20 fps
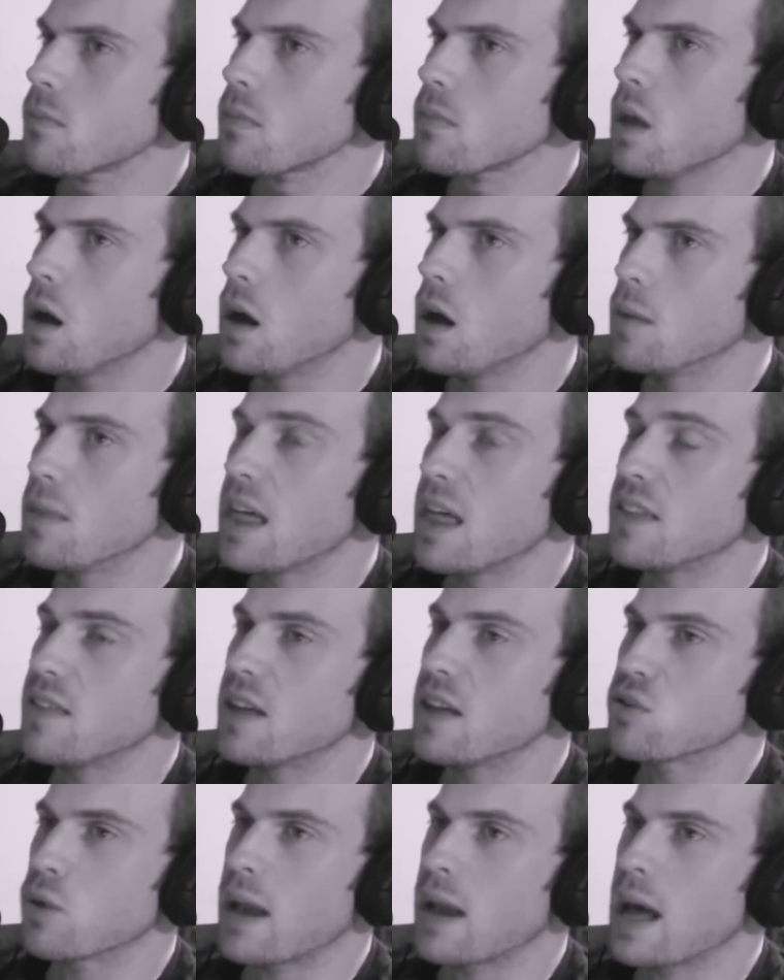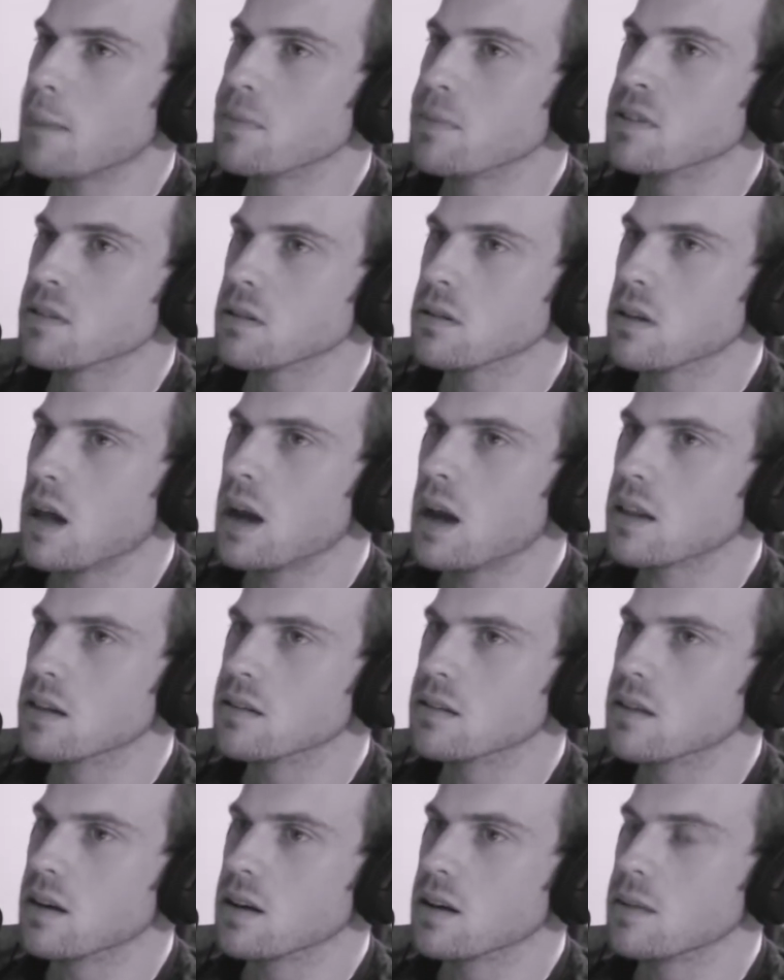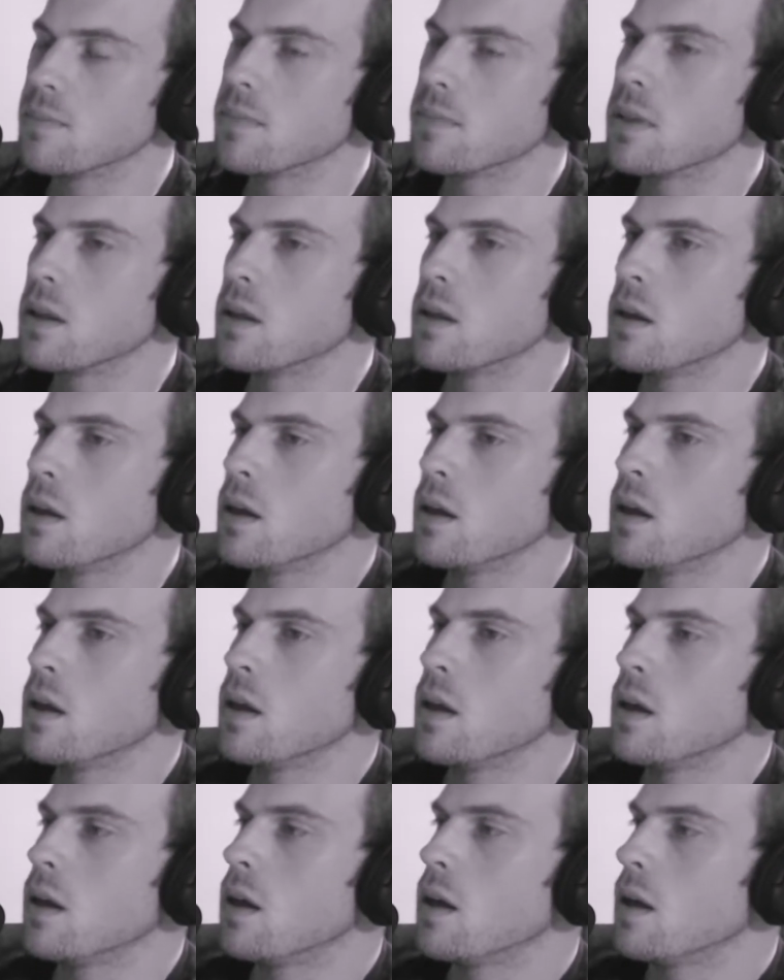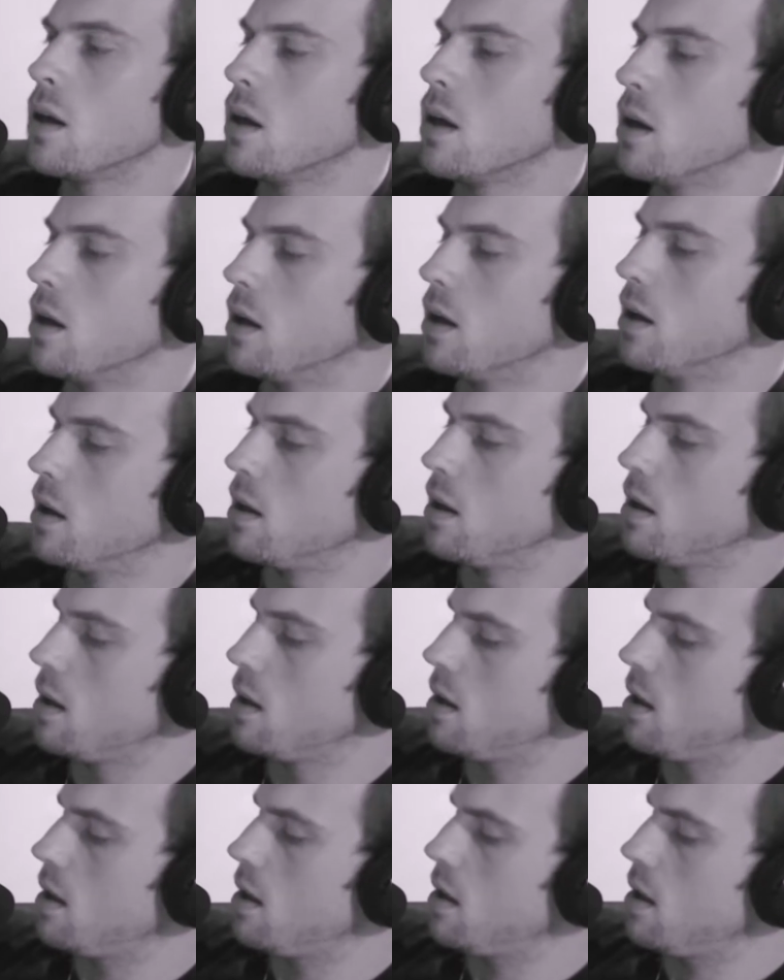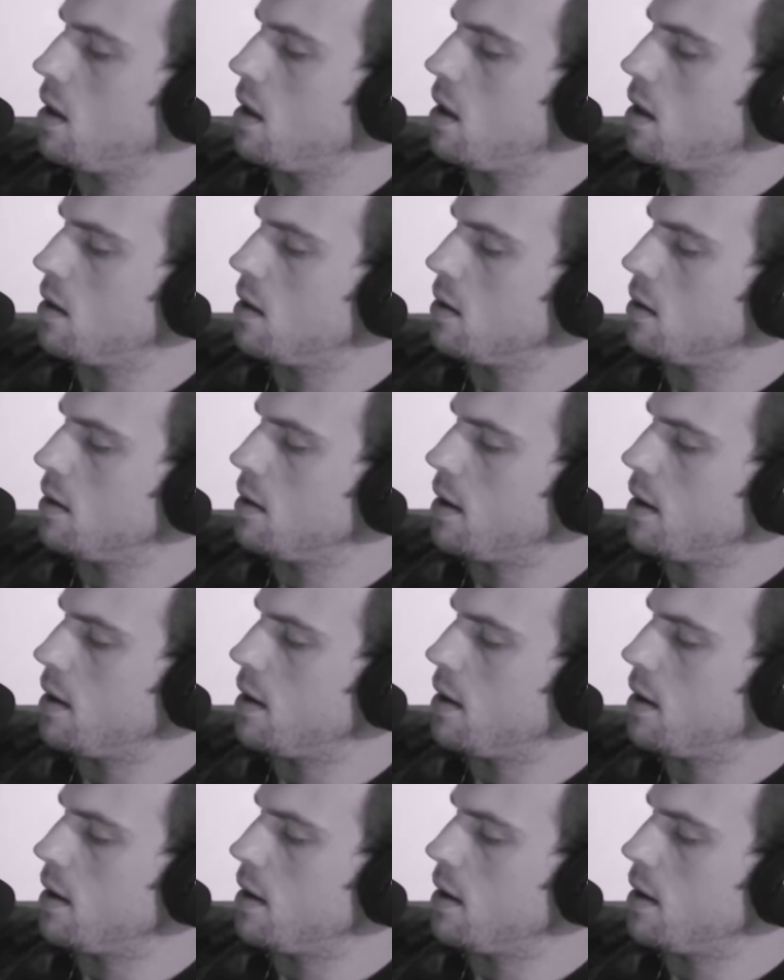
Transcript: But that's what happens a lot of the time. Uh, and